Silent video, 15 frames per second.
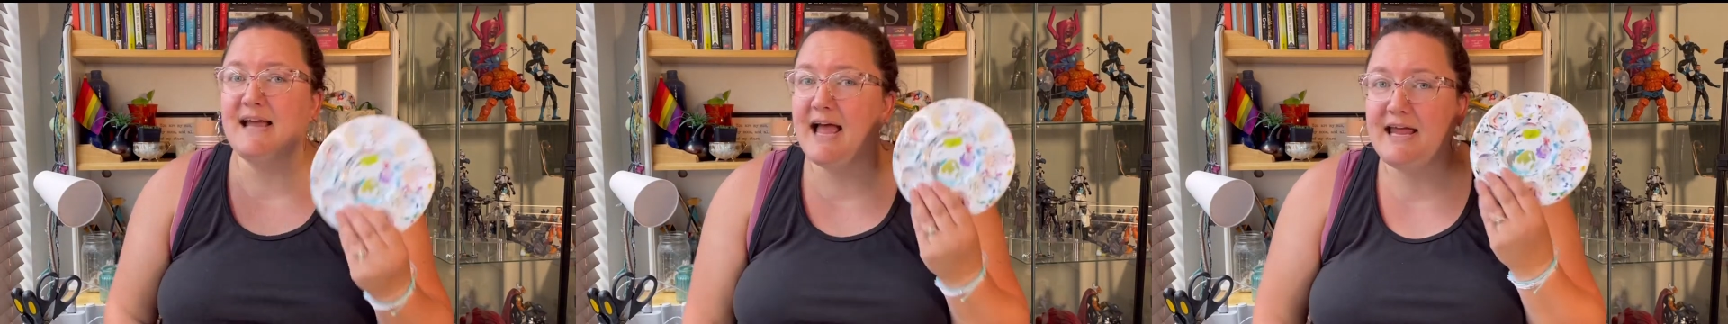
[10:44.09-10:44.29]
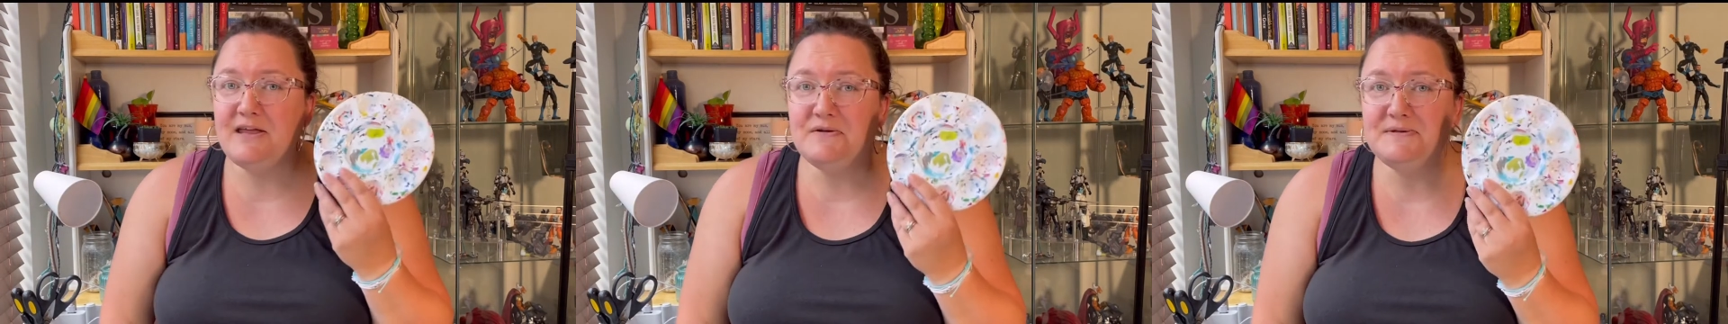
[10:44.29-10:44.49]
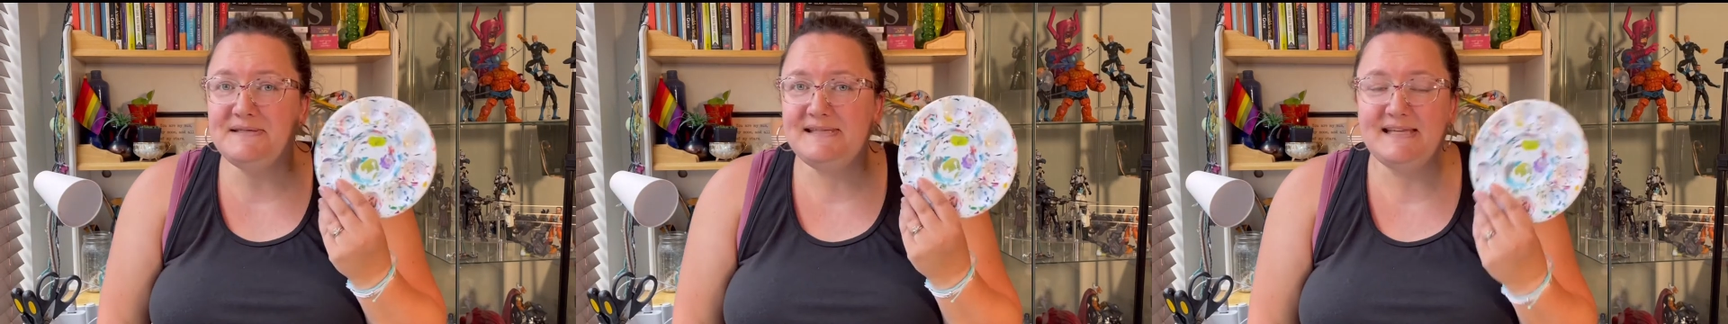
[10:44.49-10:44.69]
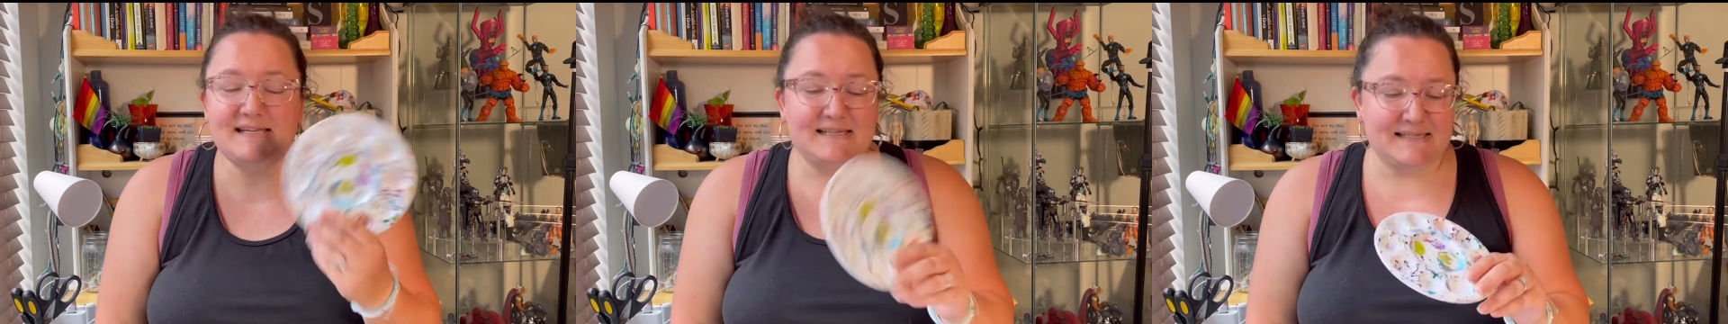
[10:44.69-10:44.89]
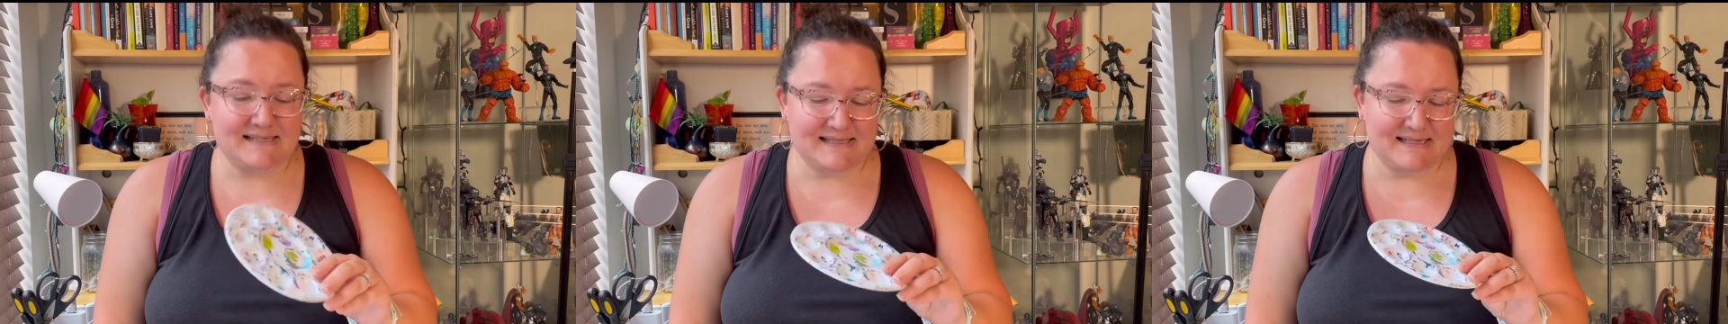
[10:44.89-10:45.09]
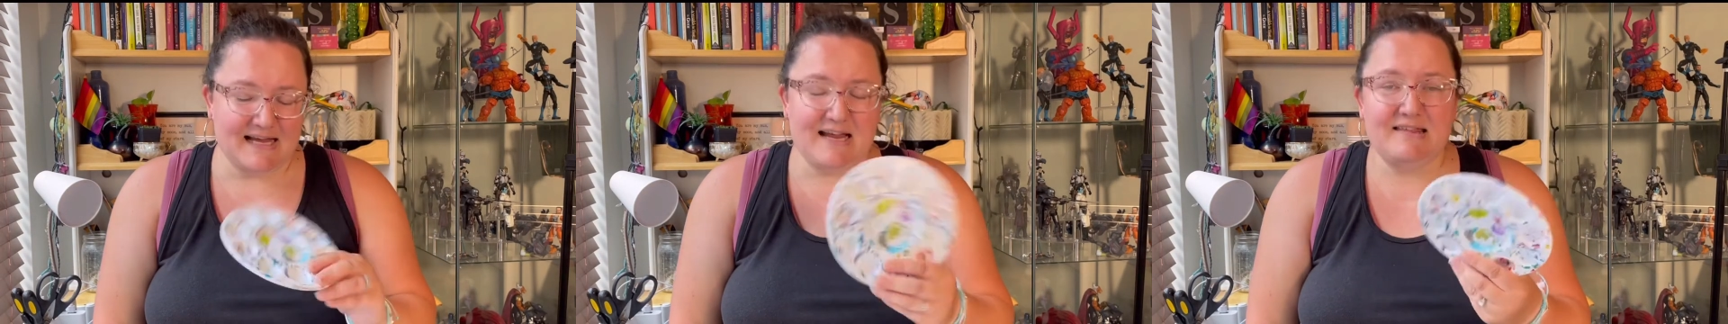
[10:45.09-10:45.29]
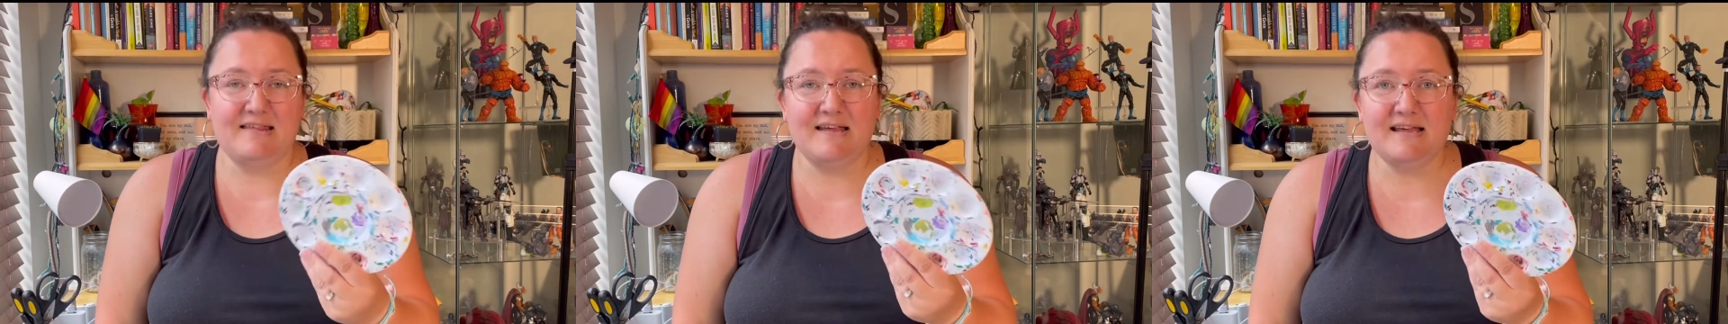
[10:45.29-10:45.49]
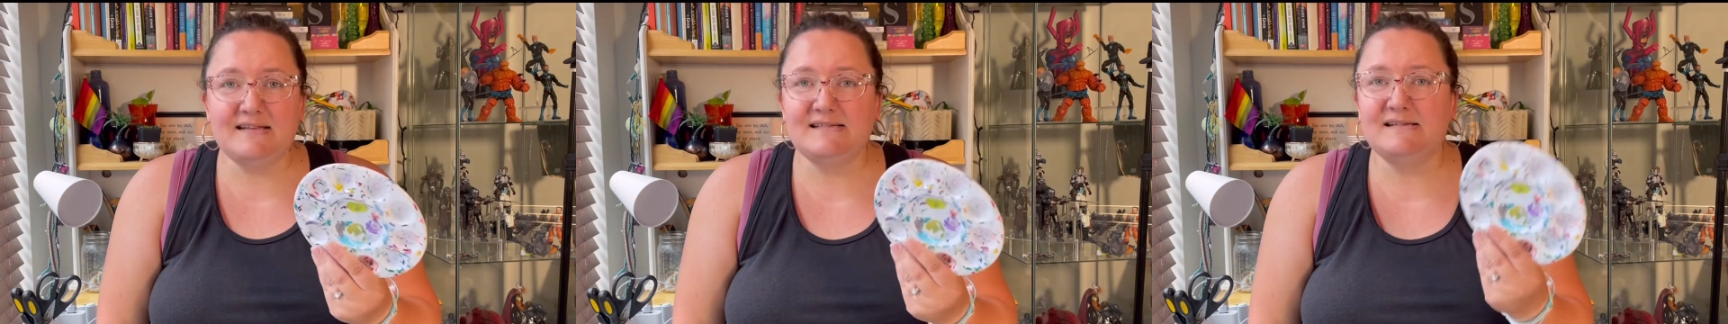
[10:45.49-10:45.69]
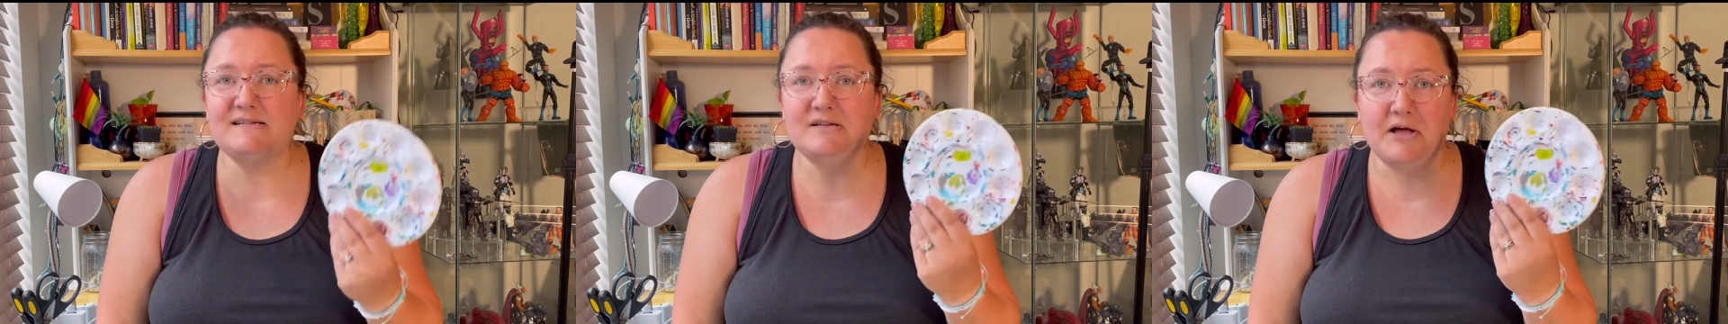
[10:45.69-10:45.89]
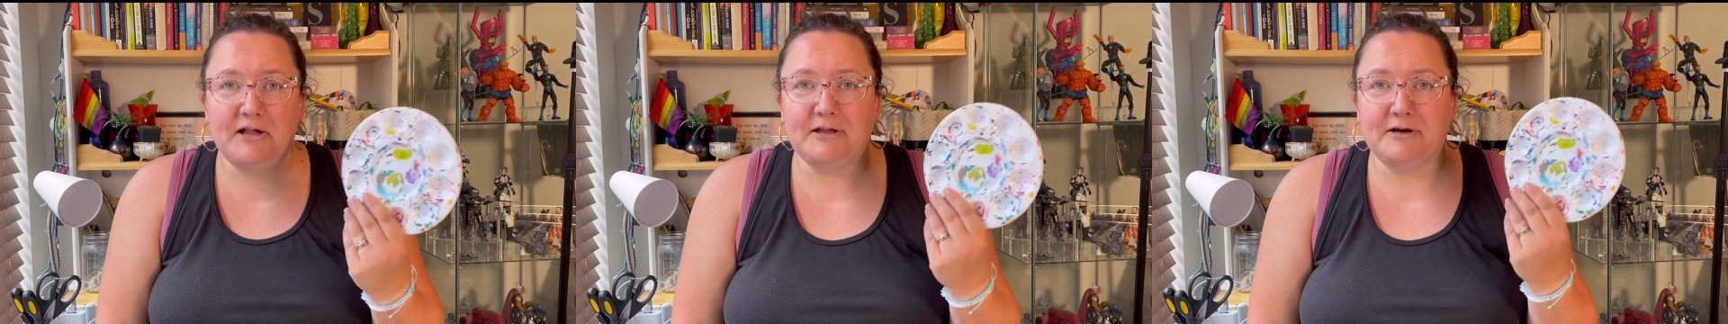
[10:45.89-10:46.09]
I use this, I think it's a
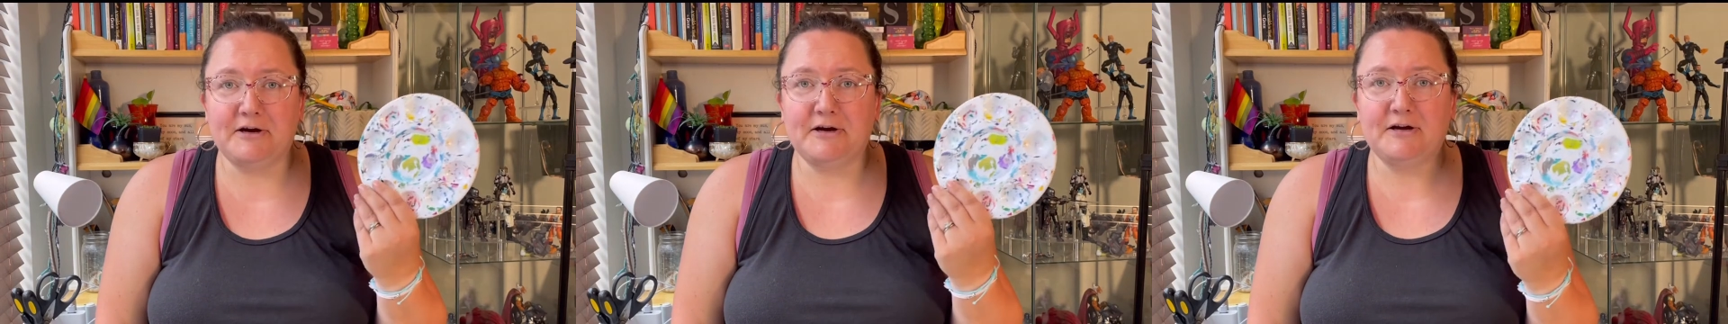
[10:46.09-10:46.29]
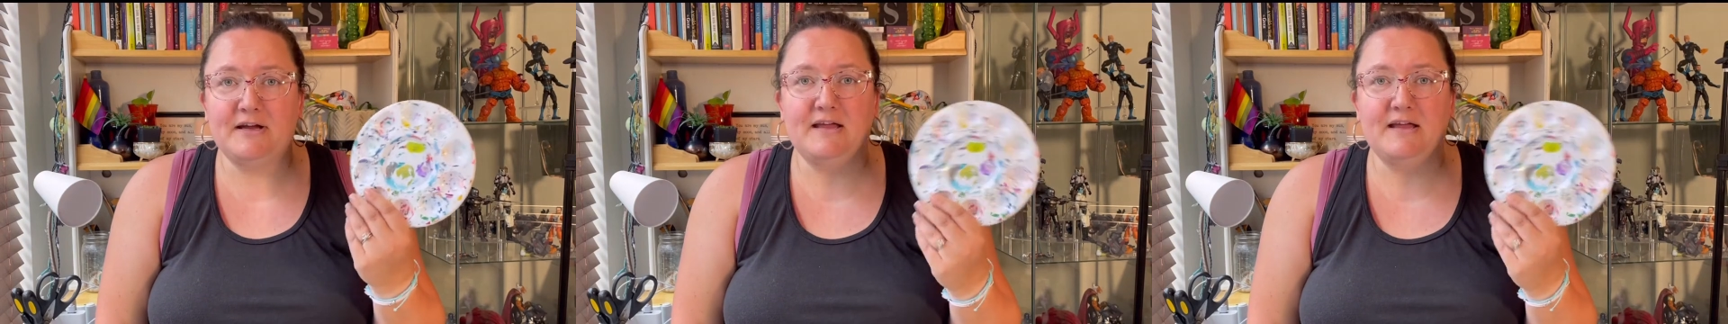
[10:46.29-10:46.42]
dollar.